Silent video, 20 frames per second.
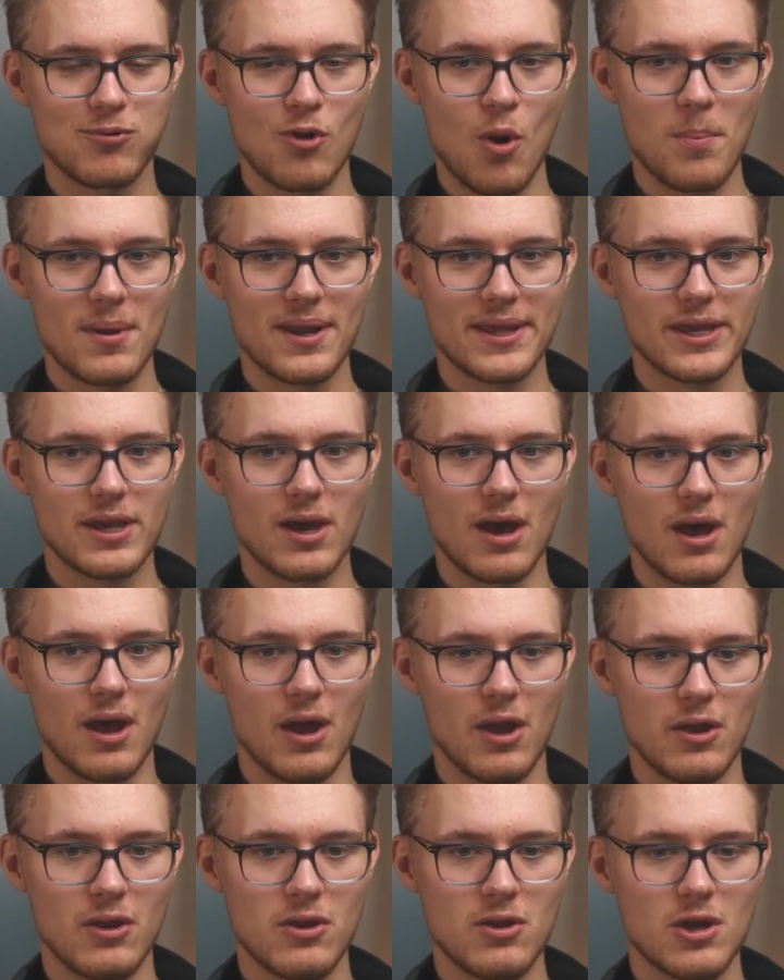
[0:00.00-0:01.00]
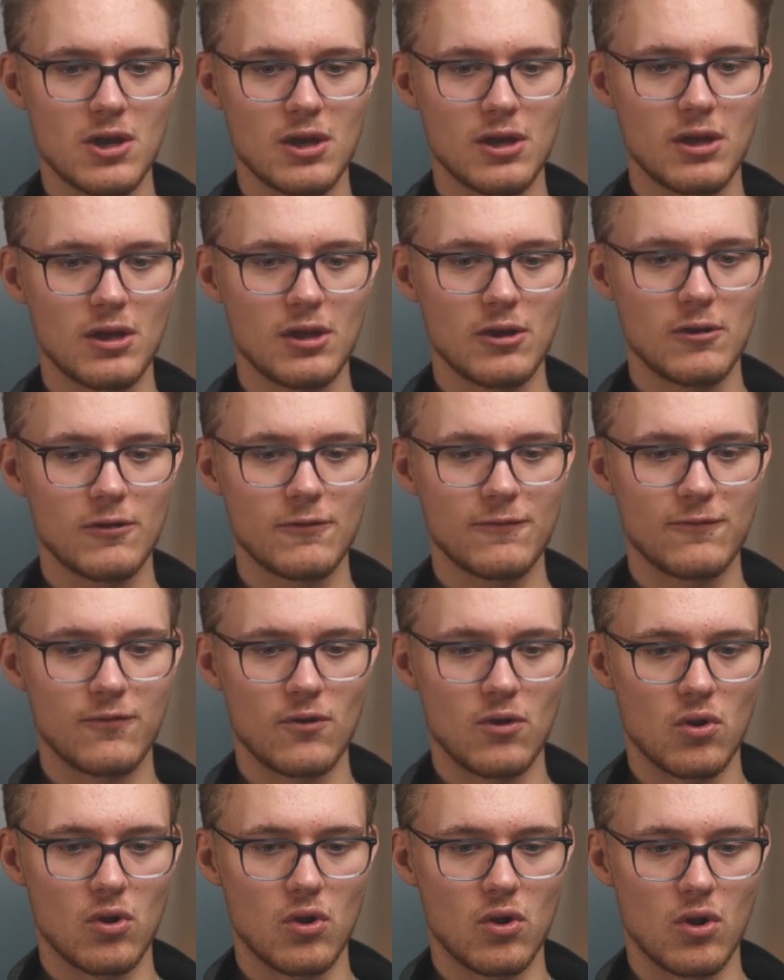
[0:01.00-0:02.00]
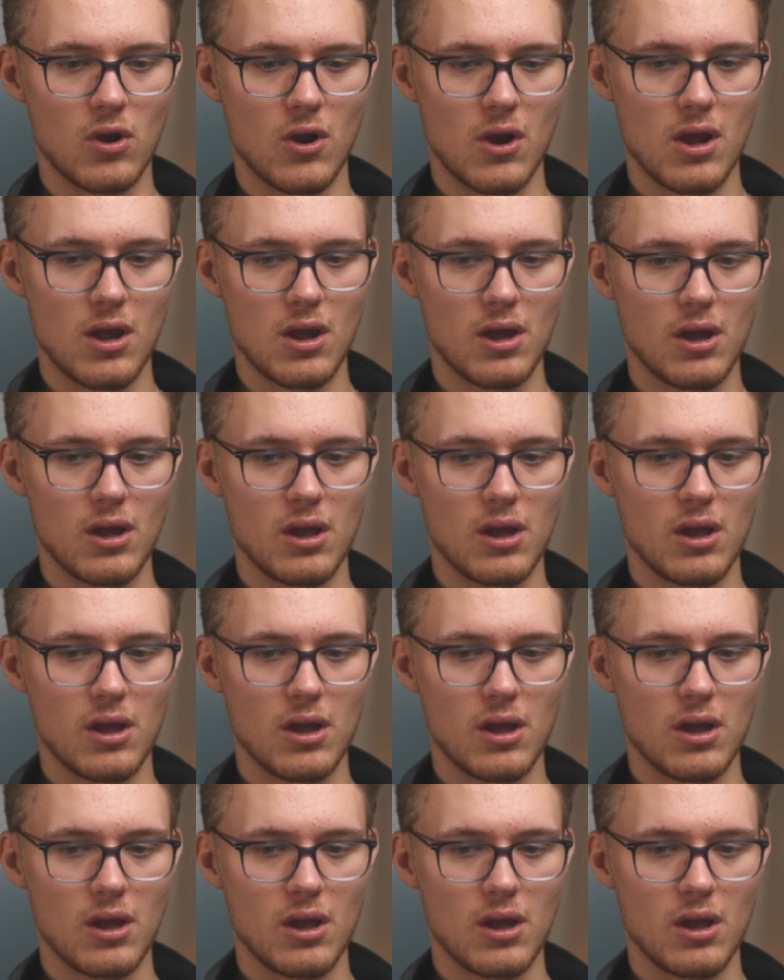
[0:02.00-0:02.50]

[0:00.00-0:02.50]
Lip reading: probably go for...